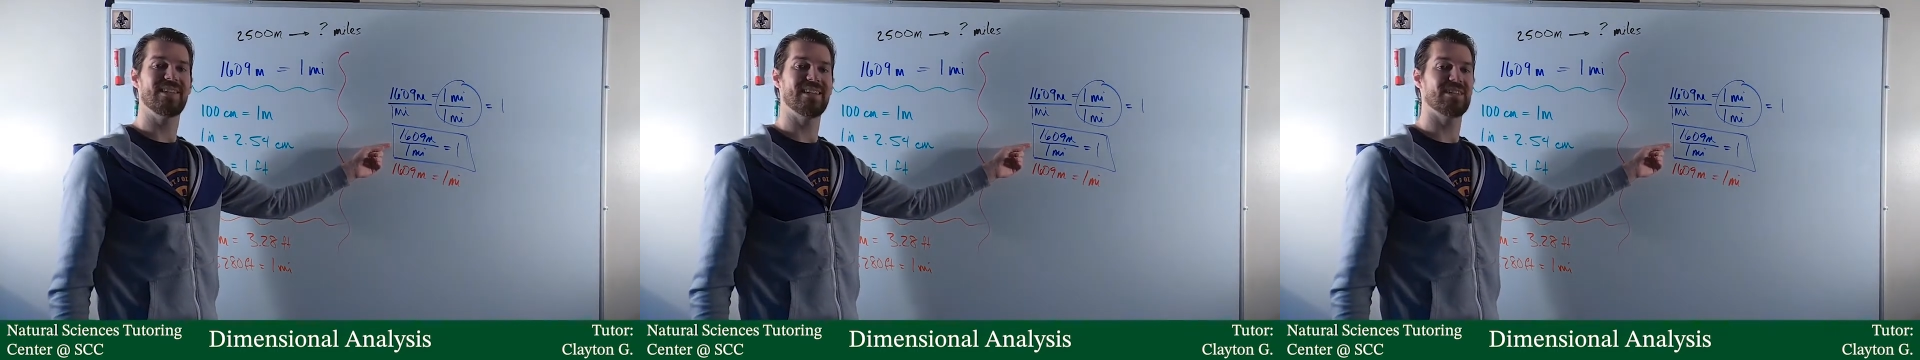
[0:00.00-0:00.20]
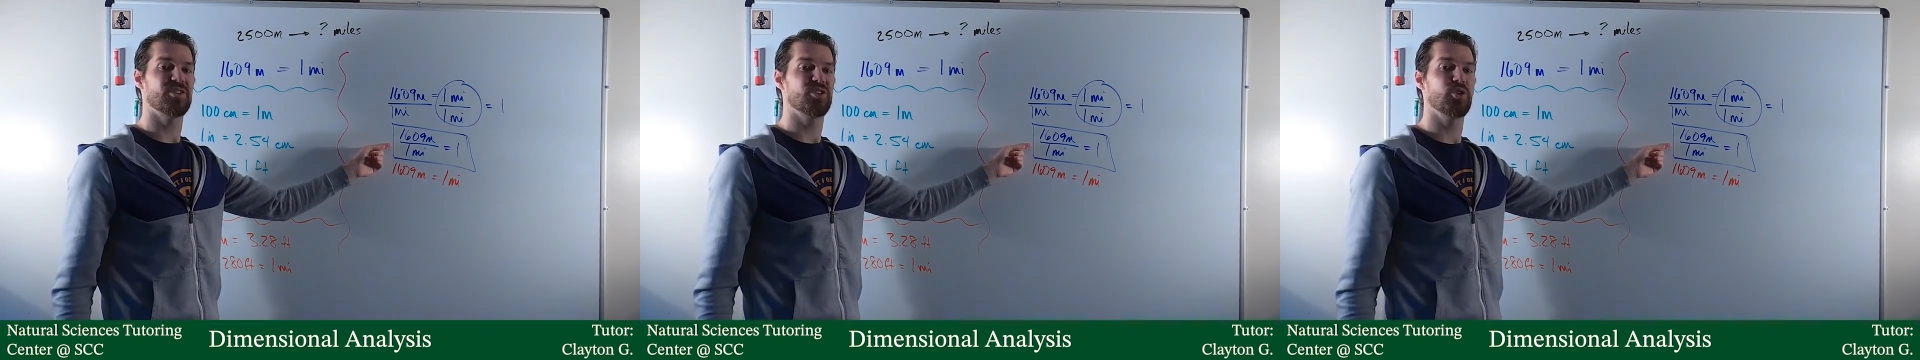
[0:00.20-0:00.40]

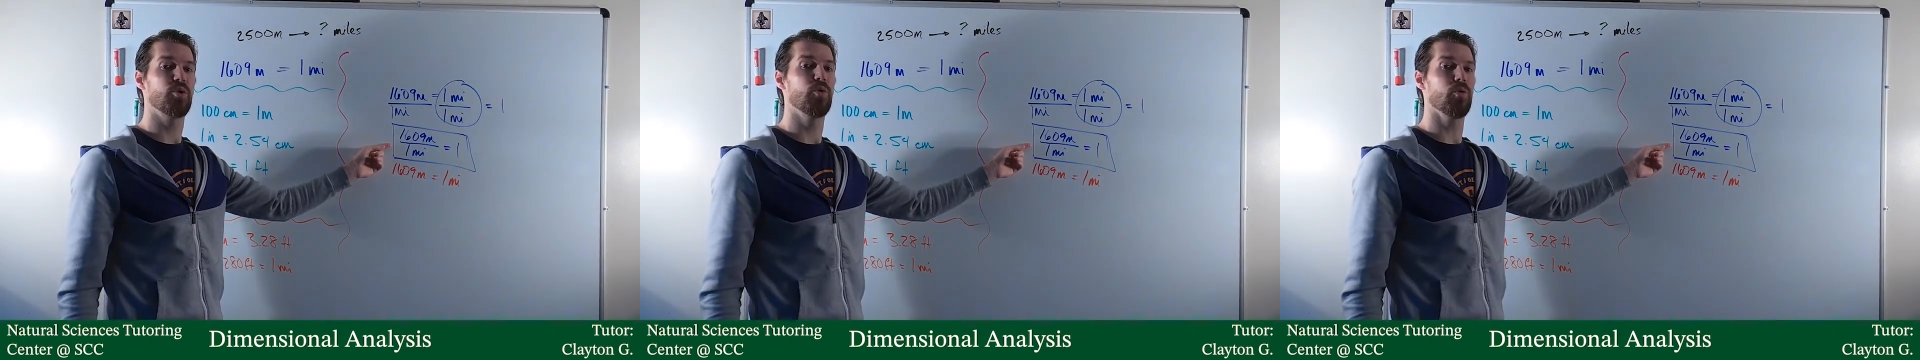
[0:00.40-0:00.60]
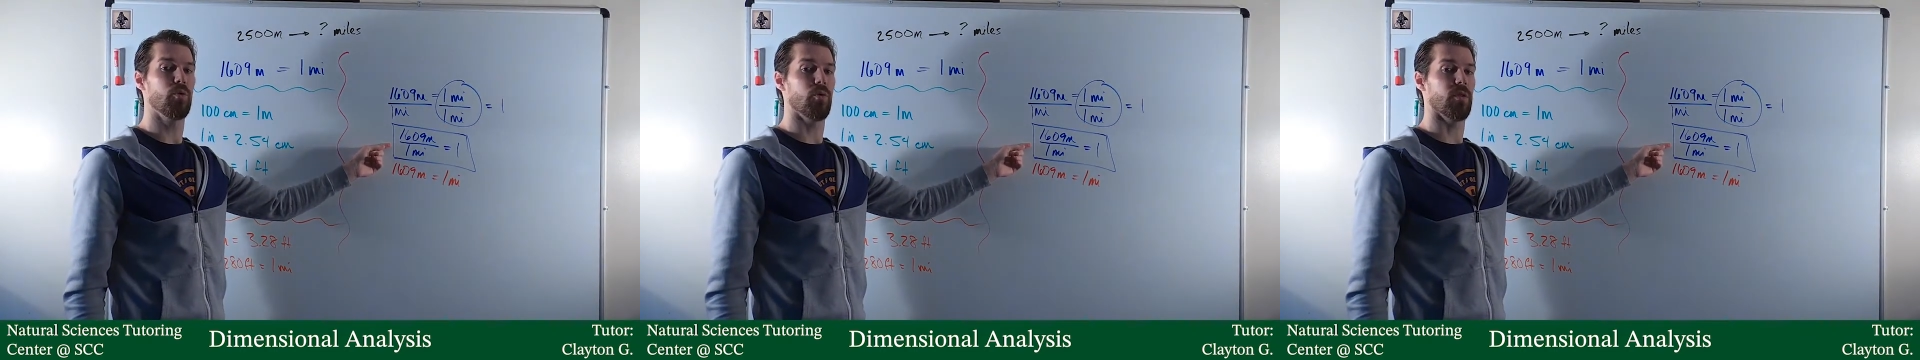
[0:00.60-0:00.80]
this
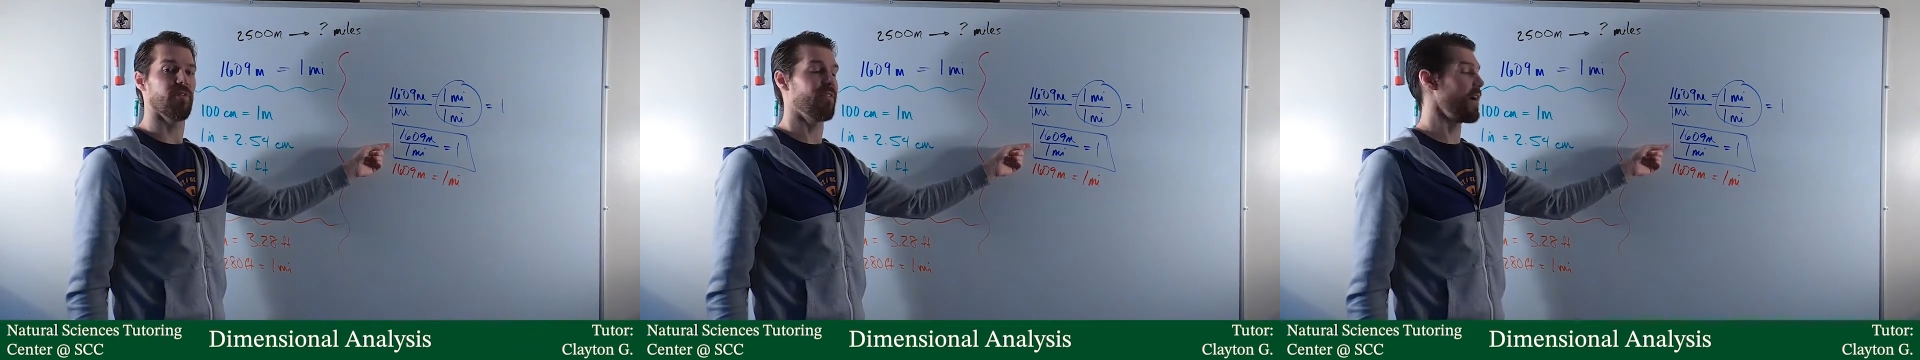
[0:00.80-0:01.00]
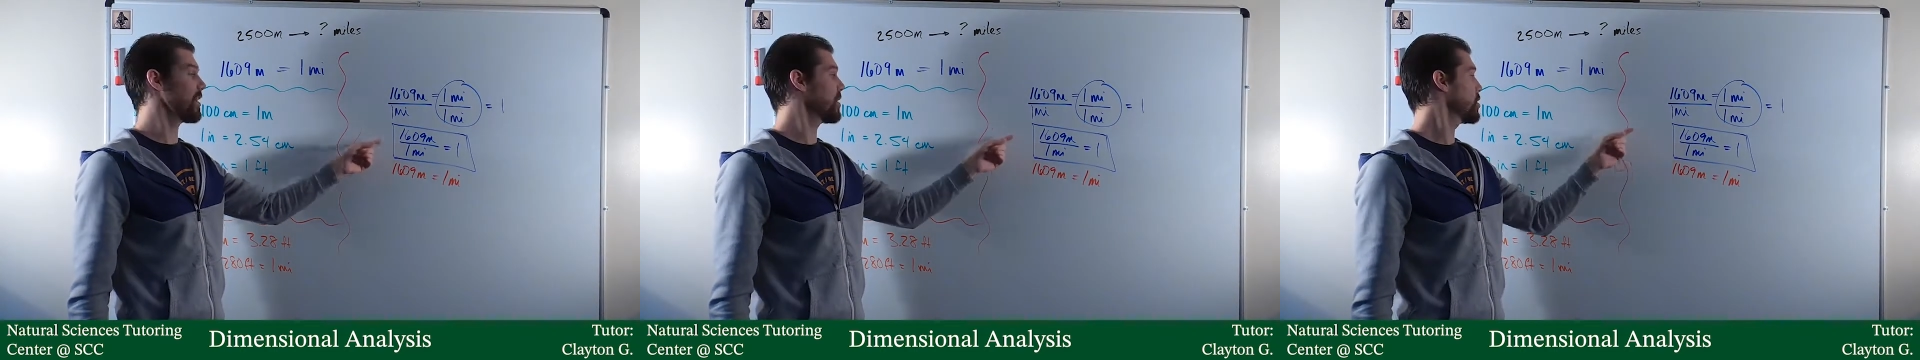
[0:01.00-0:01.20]
tool,
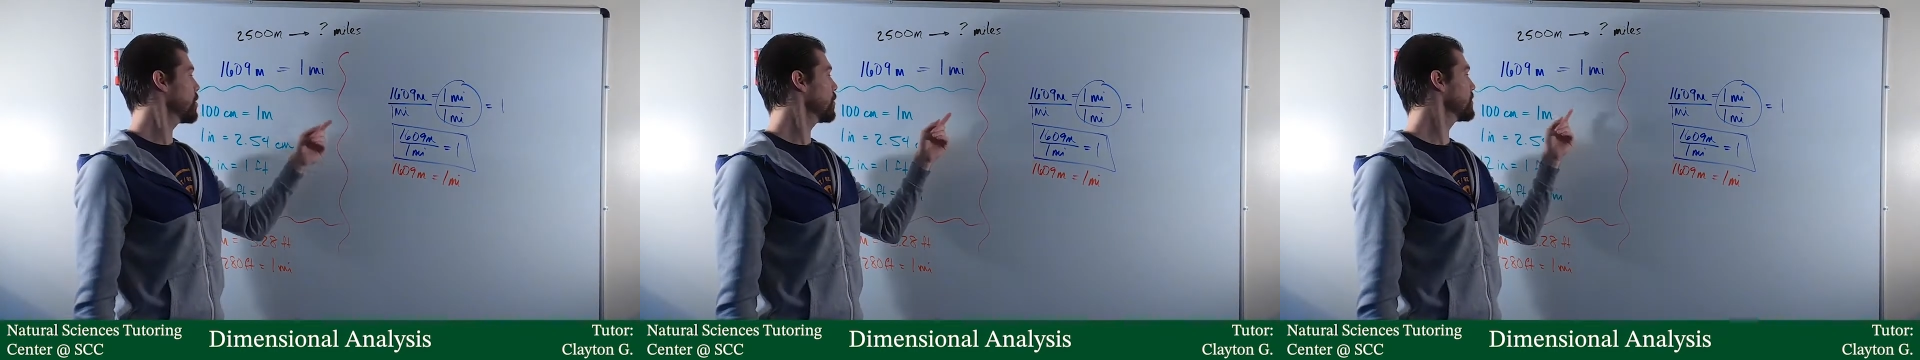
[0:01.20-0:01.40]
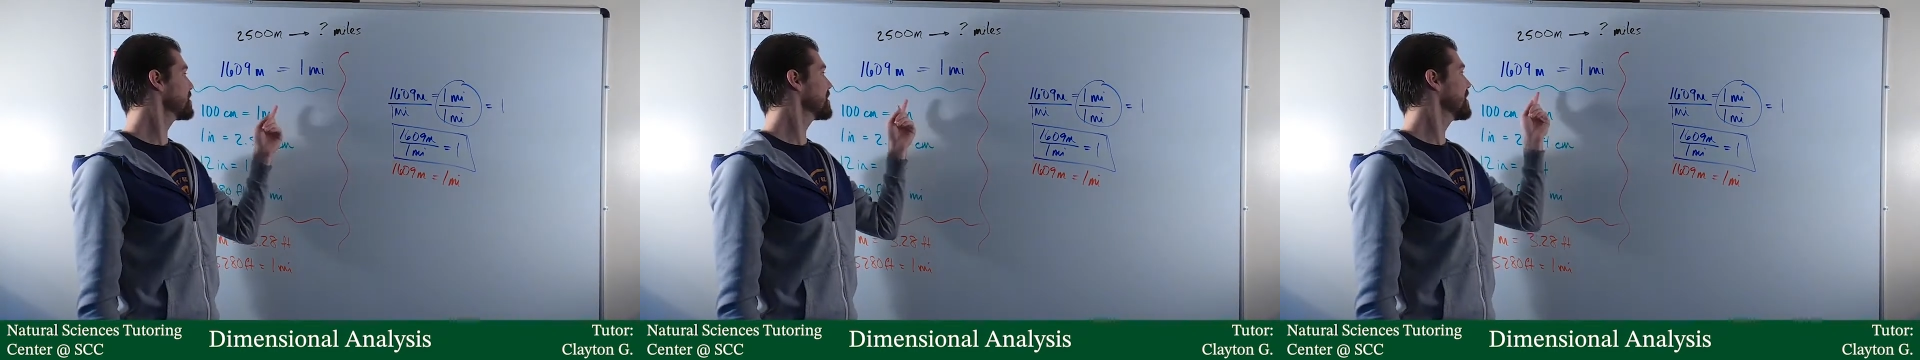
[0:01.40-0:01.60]
if I
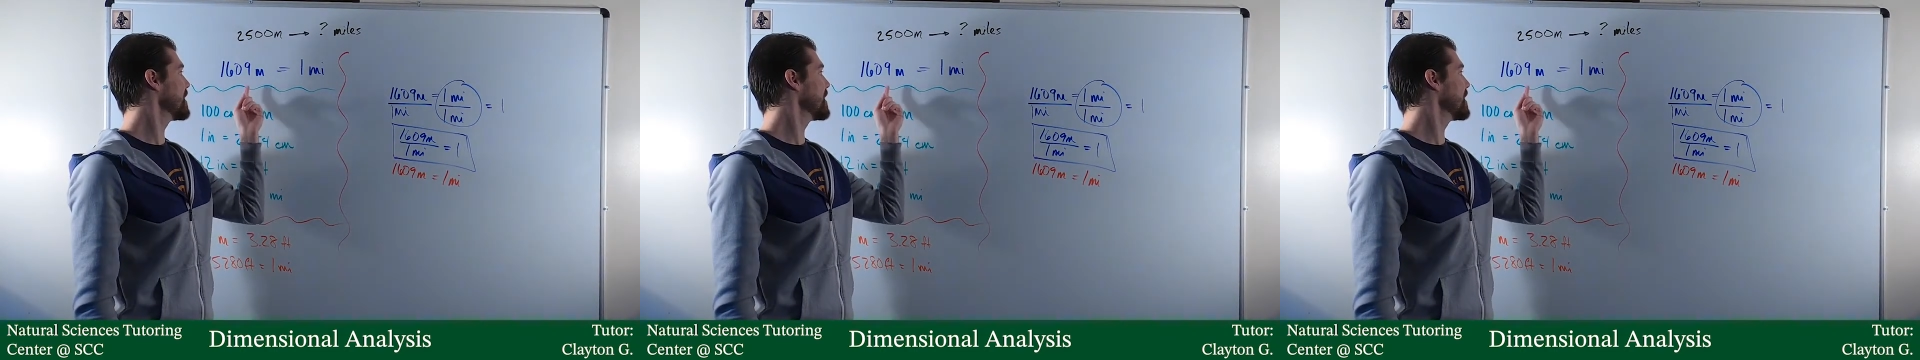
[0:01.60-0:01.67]
use